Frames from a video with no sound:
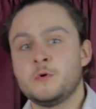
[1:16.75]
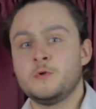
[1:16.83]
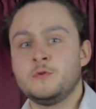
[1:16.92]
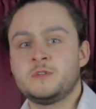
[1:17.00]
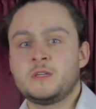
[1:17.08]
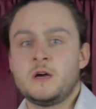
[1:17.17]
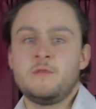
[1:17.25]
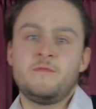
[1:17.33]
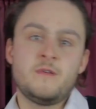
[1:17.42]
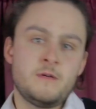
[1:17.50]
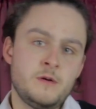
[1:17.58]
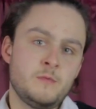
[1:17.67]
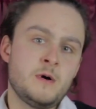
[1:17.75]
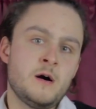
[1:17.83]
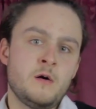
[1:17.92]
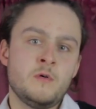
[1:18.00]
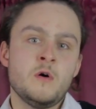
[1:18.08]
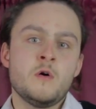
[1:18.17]
but also very
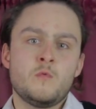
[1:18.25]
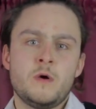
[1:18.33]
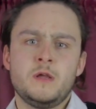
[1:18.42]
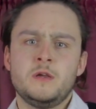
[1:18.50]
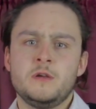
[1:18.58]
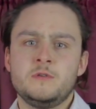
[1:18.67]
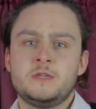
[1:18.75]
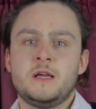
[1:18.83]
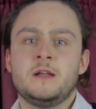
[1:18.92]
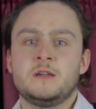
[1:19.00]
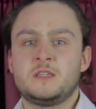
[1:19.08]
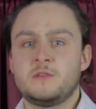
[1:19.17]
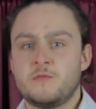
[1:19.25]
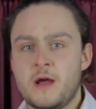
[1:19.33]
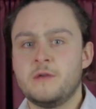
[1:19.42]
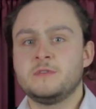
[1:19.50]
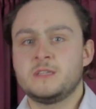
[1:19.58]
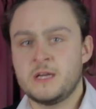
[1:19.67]
well when you use it in a
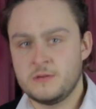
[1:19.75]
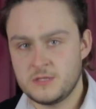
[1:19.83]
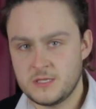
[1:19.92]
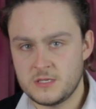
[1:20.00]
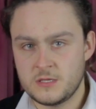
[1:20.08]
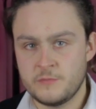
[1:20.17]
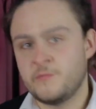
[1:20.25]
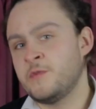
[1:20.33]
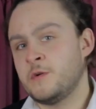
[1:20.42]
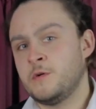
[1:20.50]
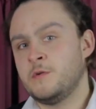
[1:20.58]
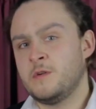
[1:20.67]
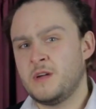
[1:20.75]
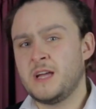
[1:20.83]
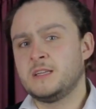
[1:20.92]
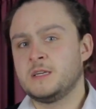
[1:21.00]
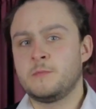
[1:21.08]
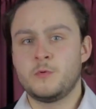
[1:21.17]
surround sound system. For
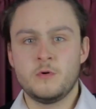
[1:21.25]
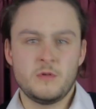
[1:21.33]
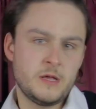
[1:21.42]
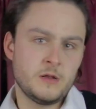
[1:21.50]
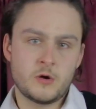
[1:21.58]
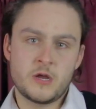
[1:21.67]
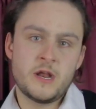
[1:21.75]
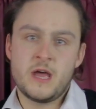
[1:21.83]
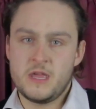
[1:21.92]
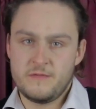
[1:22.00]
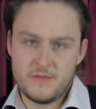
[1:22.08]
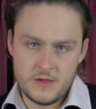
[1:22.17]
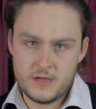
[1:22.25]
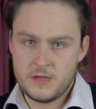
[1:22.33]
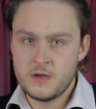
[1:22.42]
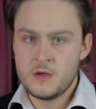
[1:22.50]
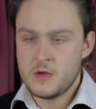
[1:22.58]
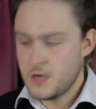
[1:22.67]
example, in like an AV
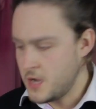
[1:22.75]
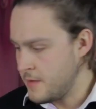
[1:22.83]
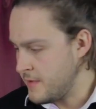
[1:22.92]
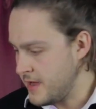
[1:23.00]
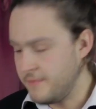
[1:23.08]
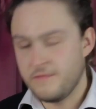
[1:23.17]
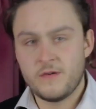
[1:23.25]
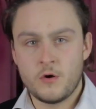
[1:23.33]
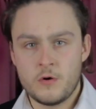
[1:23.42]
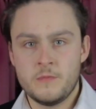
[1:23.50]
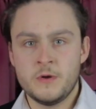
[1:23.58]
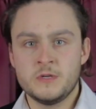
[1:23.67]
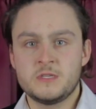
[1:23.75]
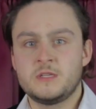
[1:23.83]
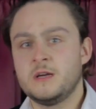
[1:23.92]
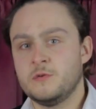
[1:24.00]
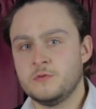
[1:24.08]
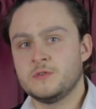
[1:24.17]

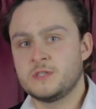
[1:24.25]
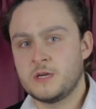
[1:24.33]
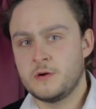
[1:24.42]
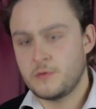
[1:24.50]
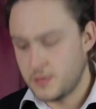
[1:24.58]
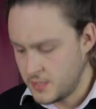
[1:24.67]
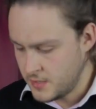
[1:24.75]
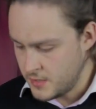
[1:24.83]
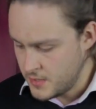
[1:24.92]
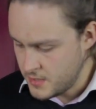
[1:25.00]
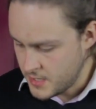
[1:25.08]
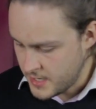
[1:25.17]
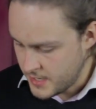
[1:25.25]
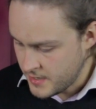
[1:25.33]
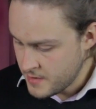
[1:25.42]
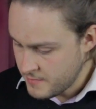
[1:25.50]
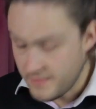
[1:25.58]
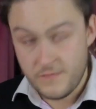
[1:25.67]
environment, they also can
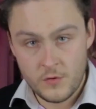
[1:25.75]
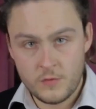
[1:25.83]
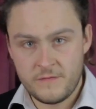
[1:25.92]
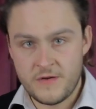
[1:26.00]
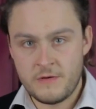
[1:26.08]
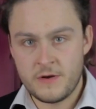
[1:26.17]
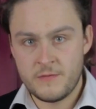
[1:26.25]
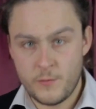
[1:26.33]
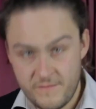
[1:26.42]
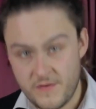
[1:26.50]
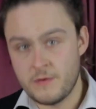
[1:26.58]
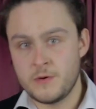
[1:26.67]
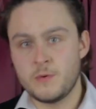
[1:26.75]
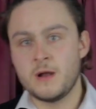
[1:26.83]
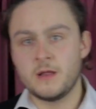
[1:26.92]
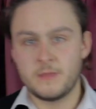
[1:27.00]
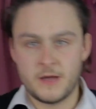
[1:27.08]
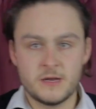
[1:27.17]
perform very
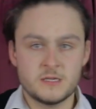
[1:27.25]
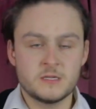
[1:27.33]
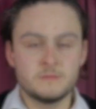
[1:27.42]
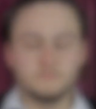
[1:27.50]
well in that.